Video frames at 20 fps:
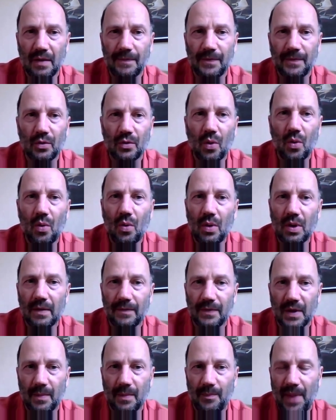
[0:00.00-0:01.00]
for all
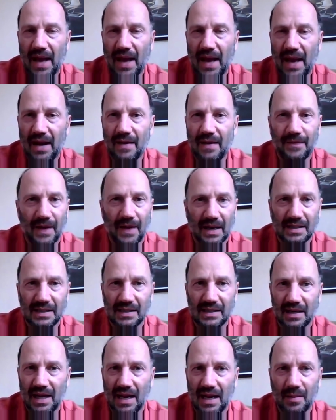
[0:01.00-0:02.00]
of the benefits
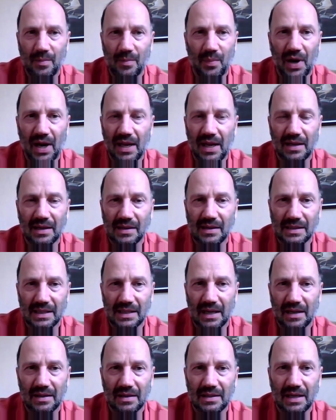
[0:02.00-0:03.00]
that it brings
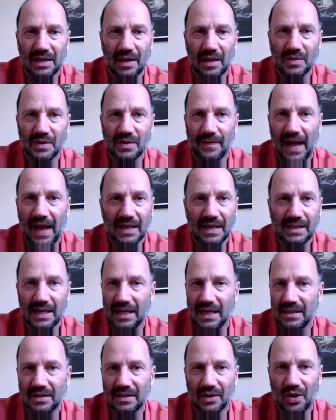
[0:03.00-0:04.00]
in terms of
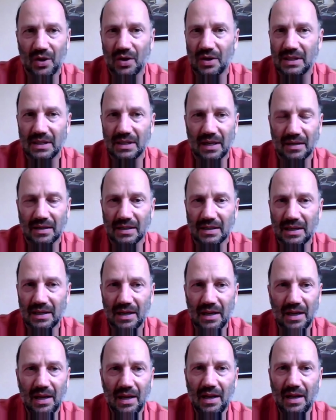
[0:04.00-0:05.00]
access to goods and
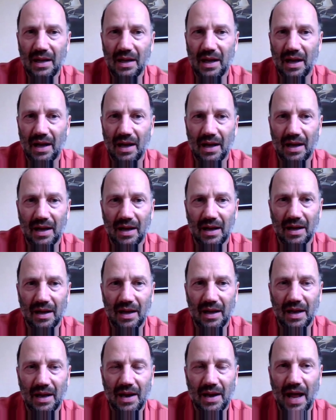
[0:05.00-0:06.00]

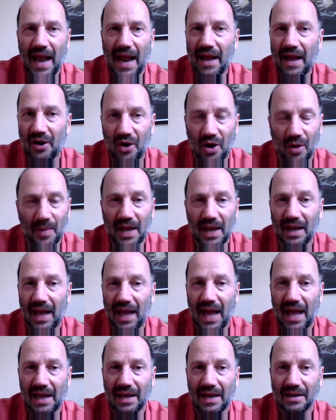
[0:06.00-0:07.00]
economic
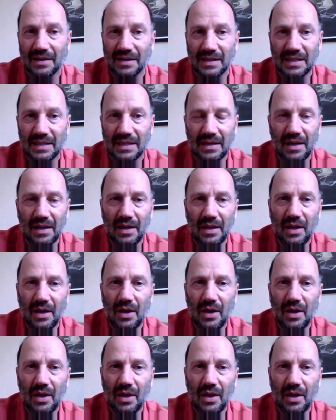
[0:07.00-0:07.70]
gains,